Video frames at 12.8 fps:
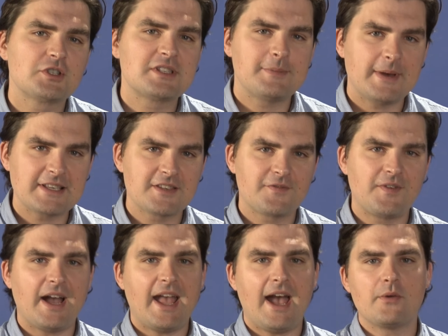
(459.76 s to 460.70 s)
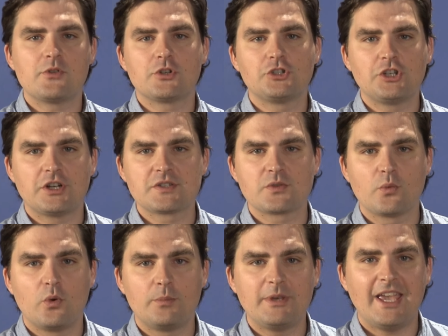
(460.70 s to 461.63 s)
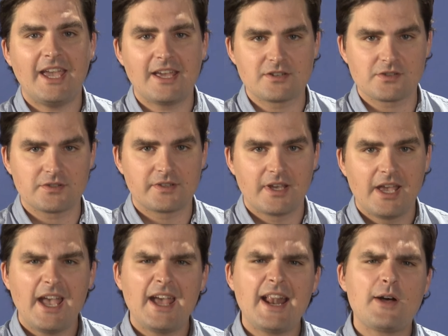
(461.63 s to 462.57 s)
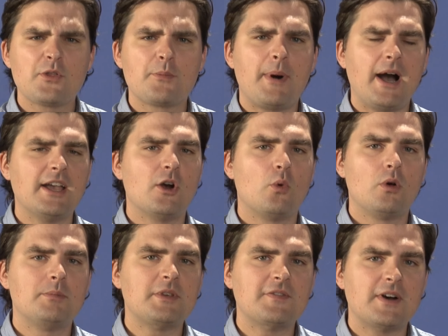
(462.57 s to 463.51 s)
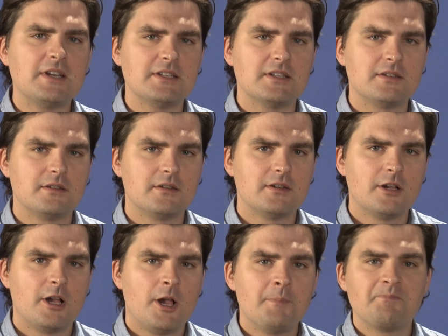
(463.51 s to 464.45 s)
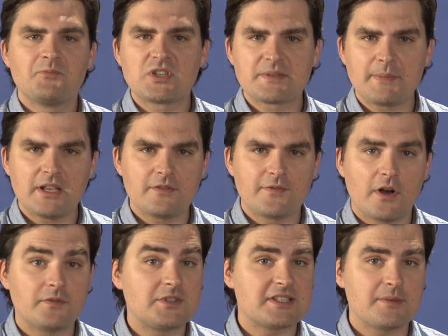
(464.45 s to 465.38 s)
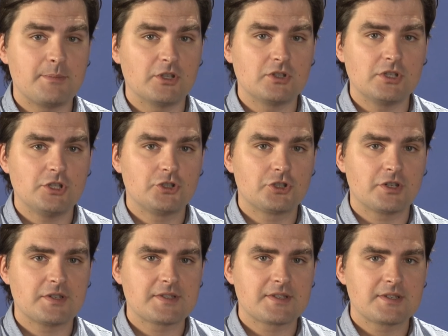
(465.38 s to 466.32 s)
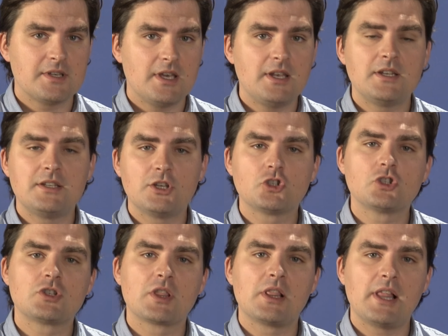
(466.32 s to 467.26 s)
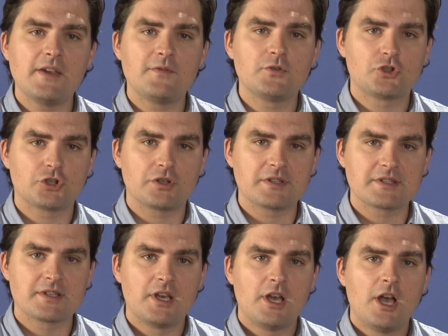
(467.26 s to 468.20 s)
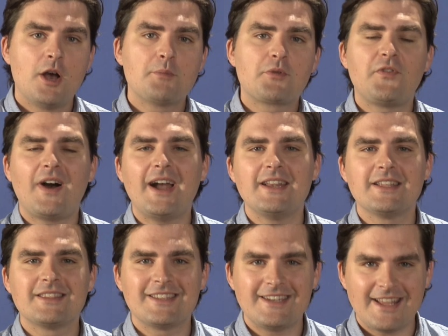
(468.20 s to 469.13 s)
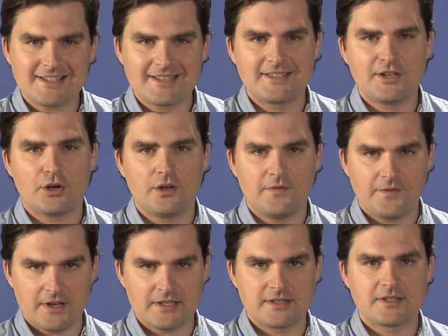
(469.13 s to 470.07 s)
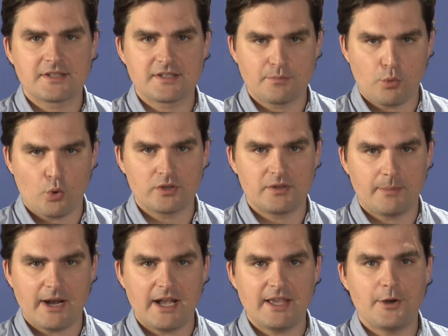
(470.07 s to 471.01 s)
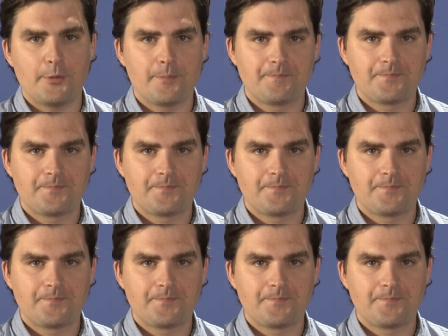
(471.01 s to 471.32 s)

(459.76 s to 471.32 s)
should specify how their shares will be handled and how the buyout will be funded. This might involve disability insurance, in addition to the life insurance, providing the necessary funds to support the buyout.